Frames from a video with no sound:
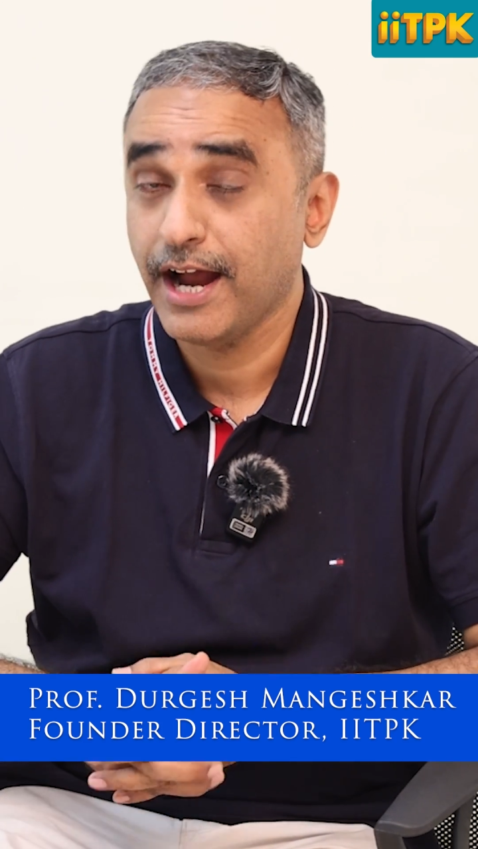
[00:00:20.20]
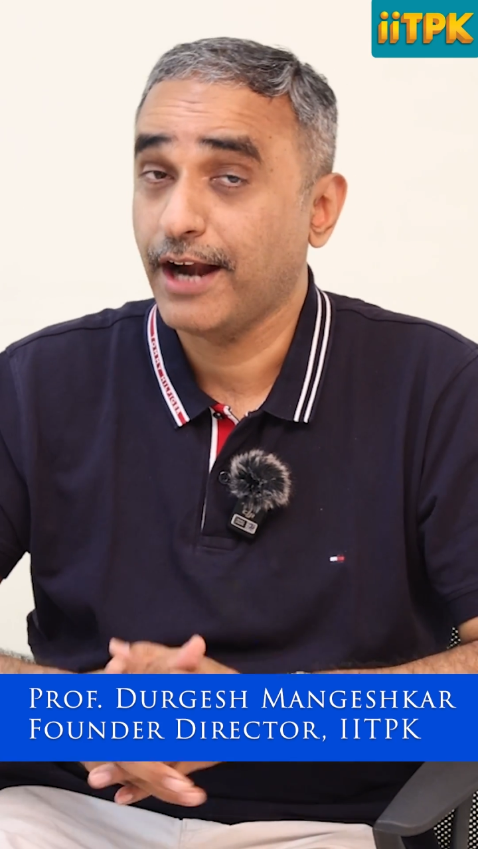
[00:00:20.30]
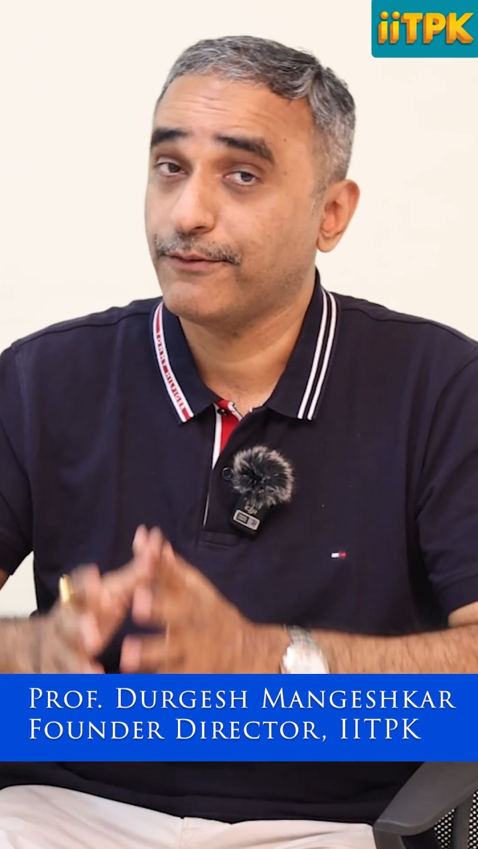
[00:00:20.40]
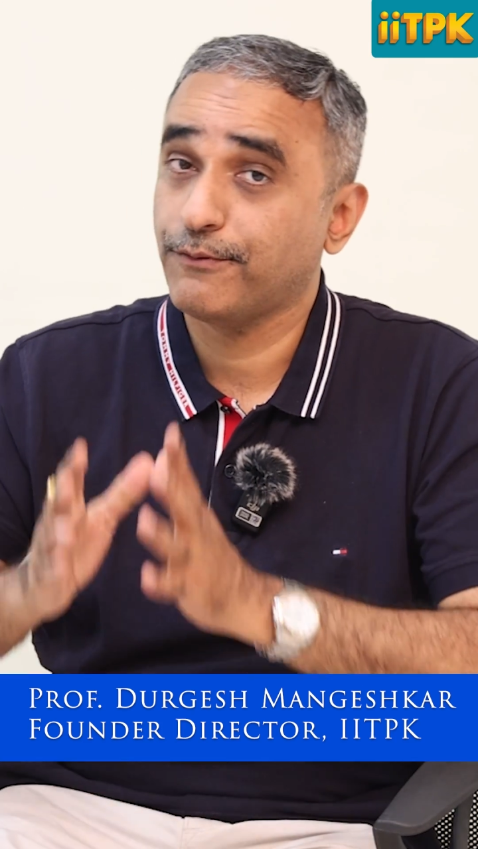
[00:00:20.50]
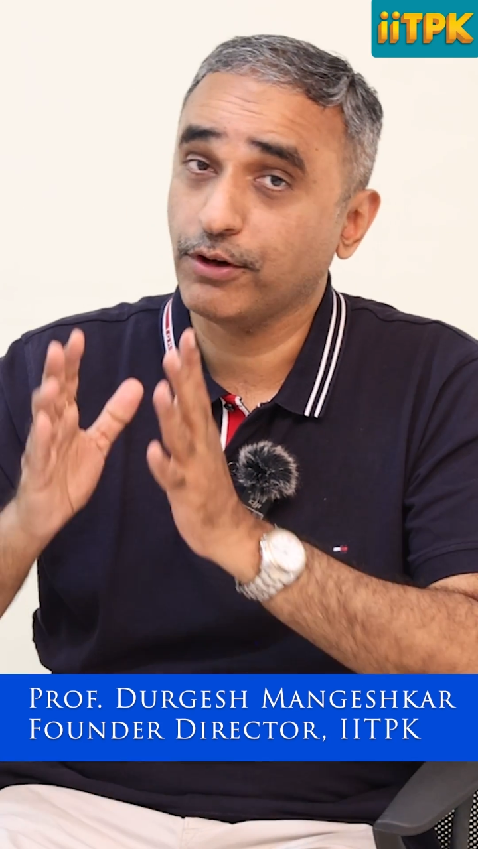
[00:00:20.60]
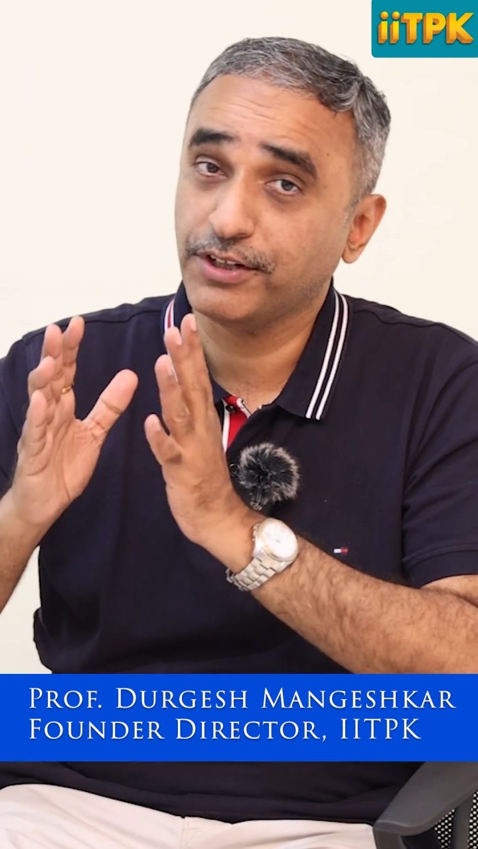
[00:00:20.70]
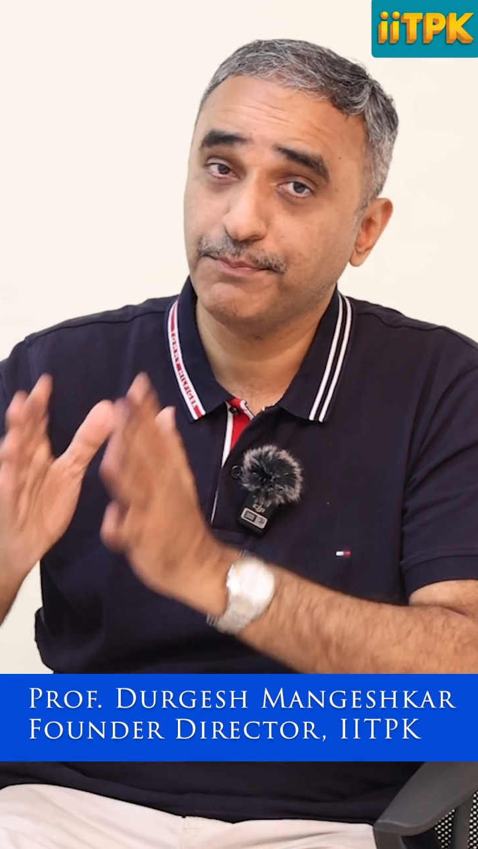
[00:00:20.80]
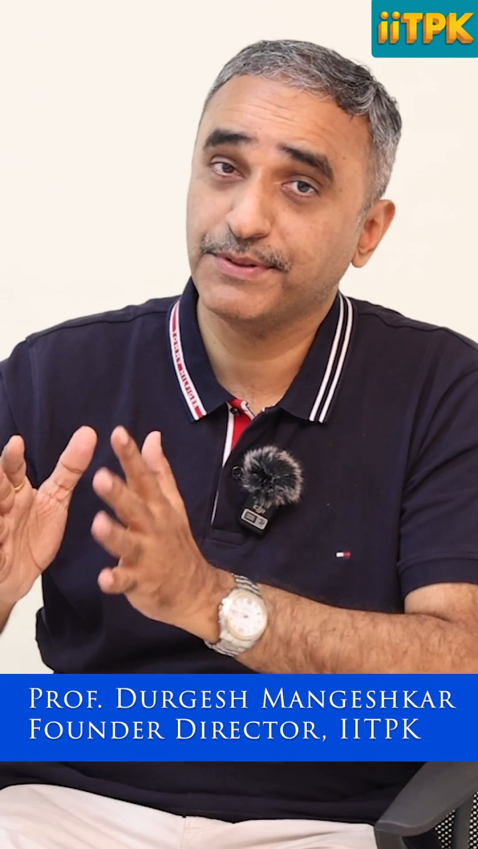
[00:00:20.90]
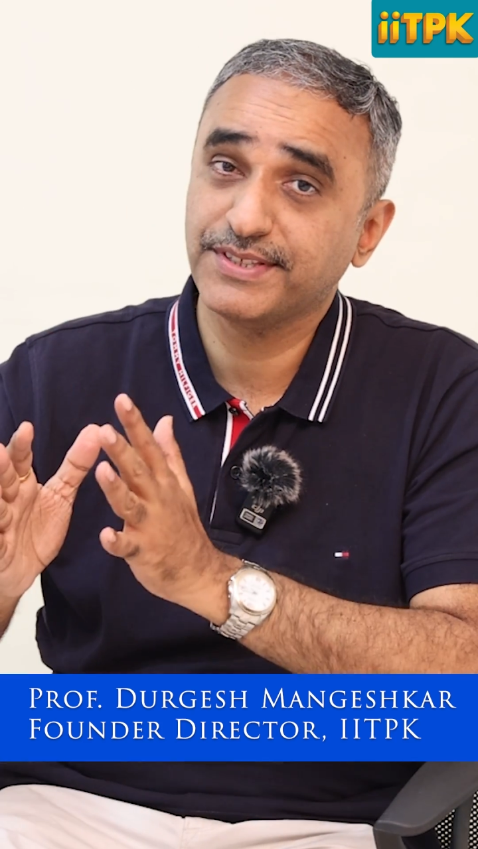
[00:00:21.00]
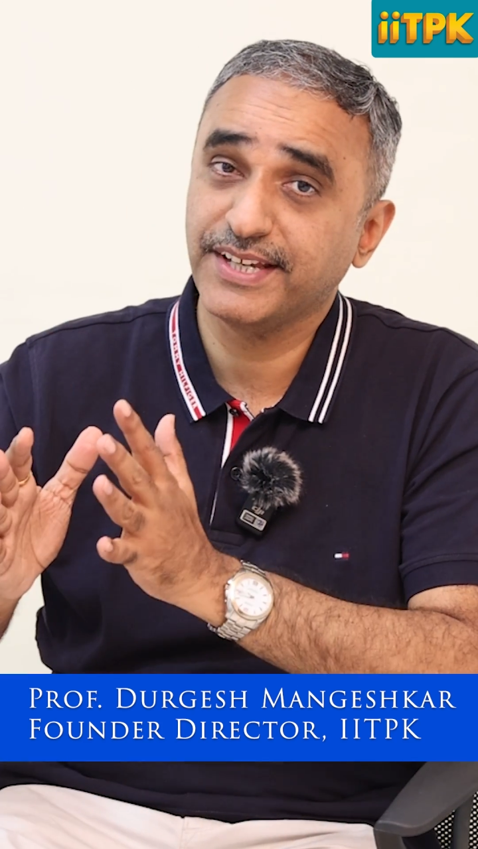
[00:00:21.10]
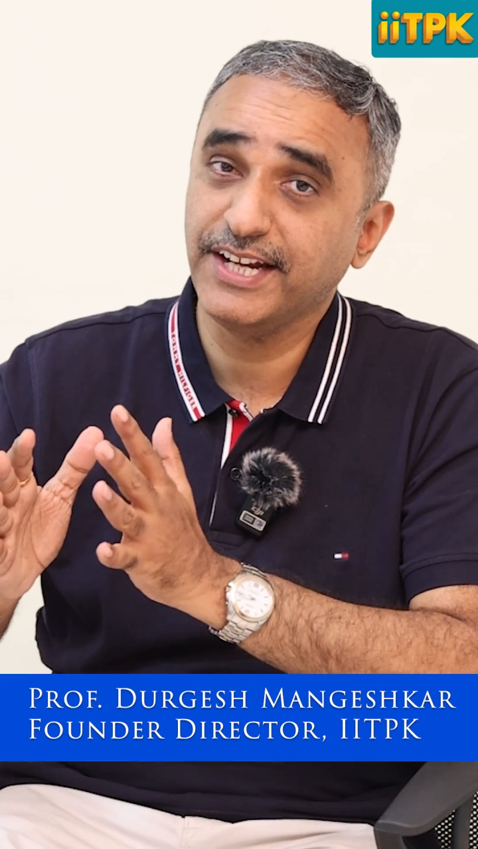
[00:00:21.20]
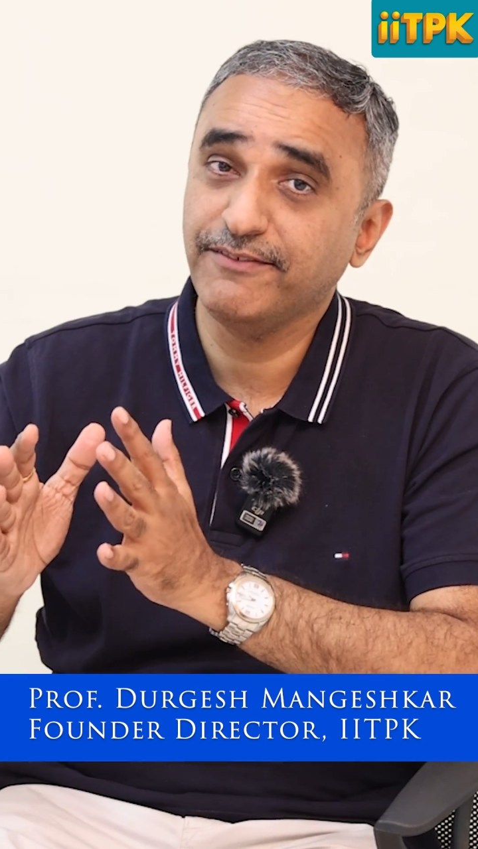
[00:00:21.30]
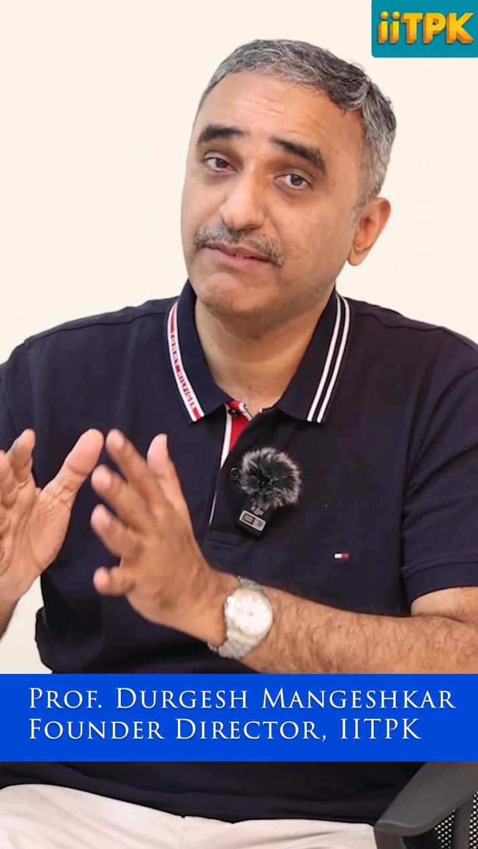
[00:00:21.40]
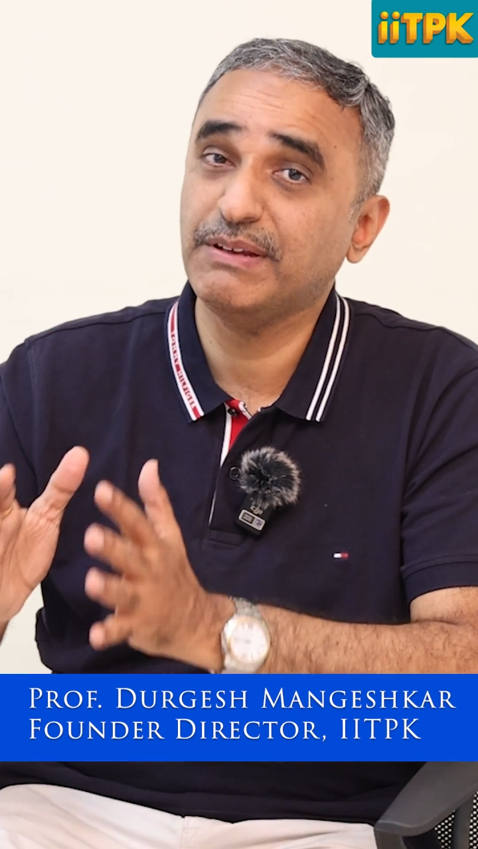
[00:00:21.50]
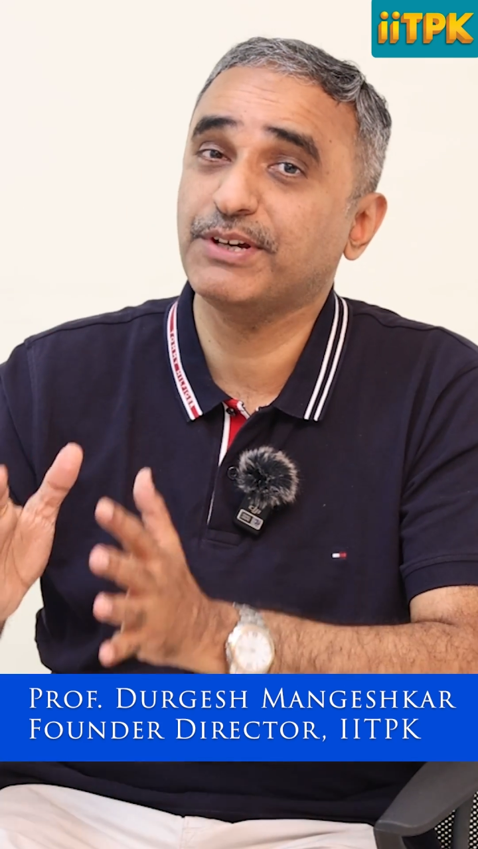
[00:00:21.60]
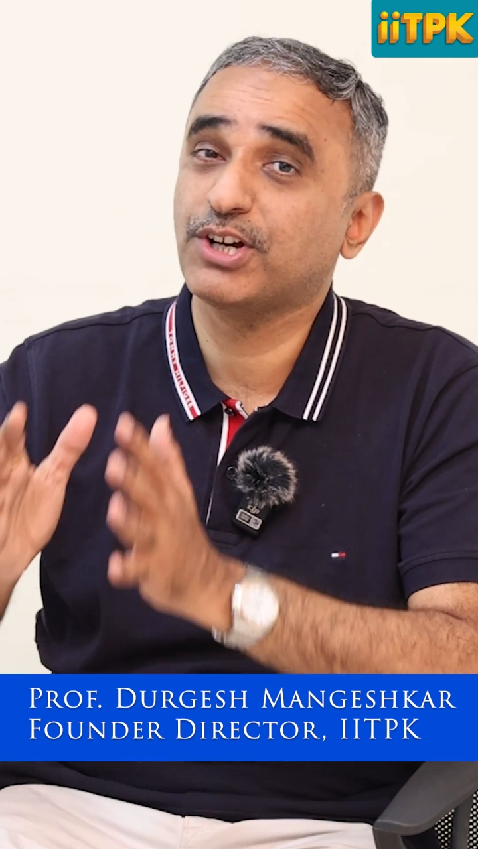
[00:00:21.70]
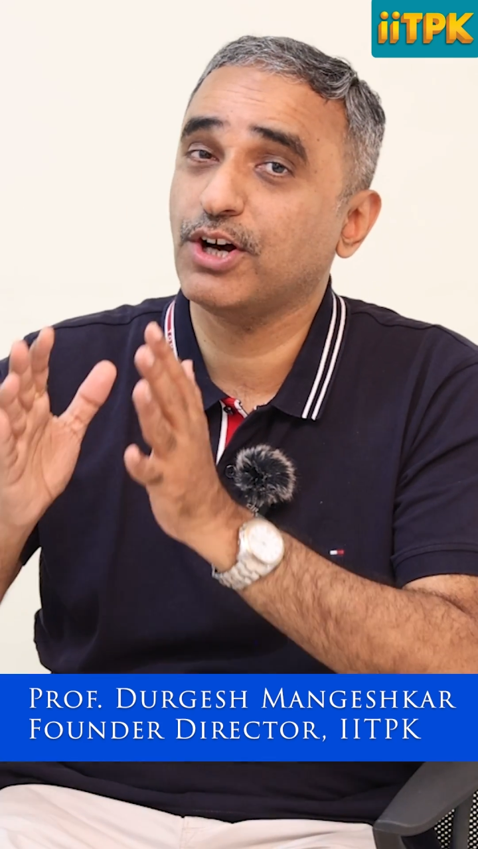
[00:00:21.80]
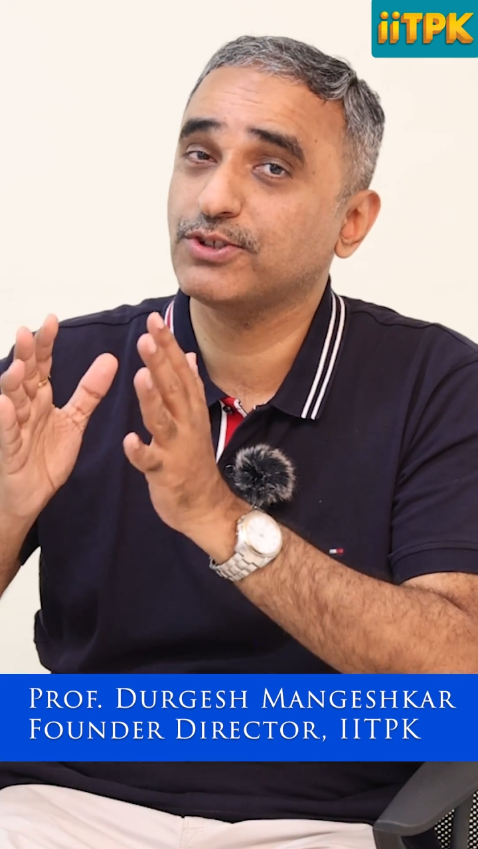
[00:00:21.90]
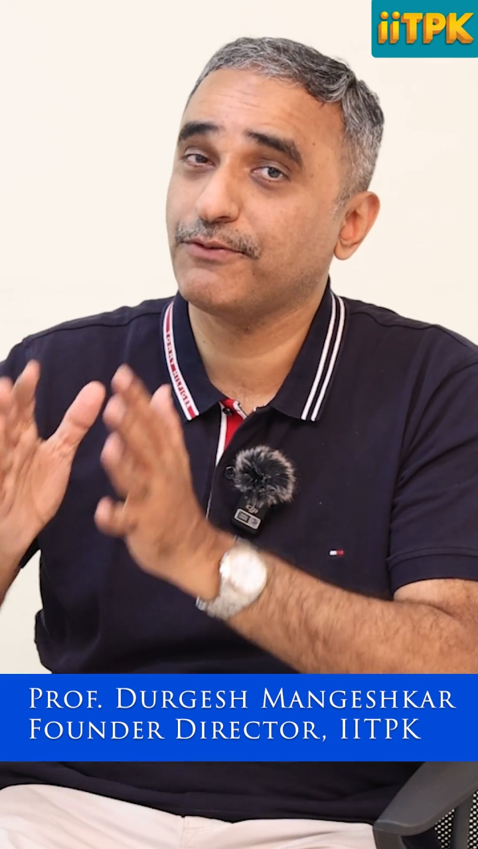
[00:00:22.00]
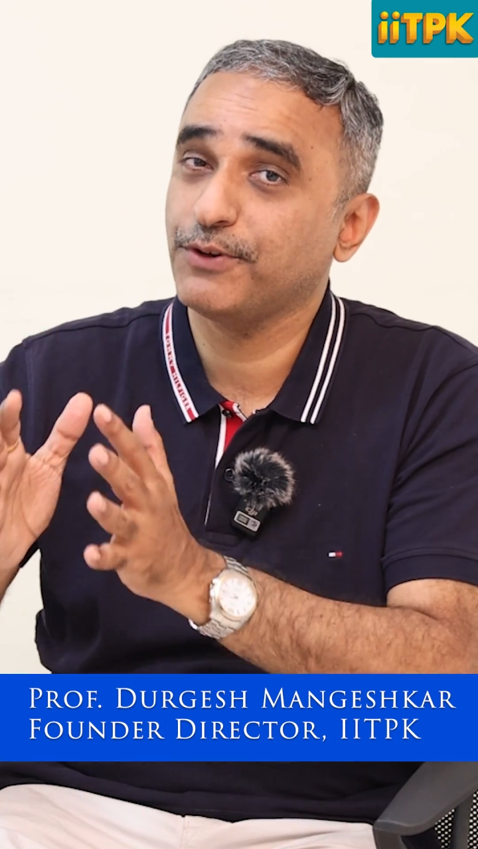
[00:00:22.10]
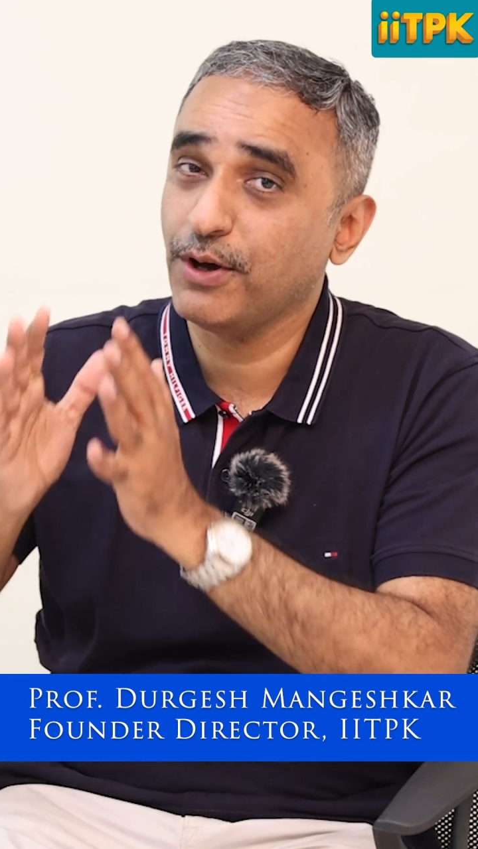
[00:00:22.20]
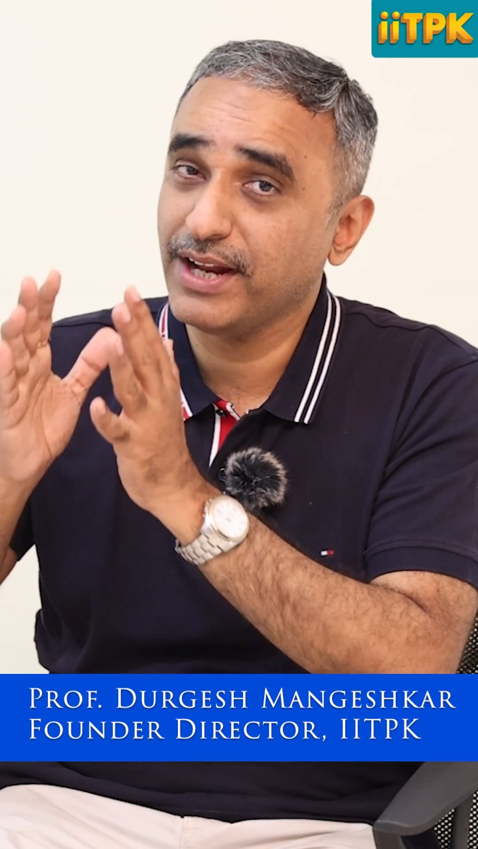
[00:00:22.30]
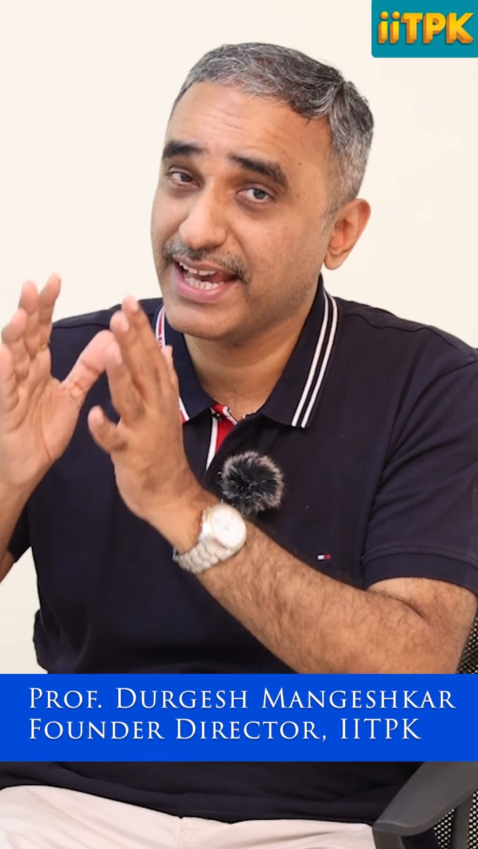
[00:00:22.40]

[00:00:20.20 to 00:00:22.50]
and 40% will be because of your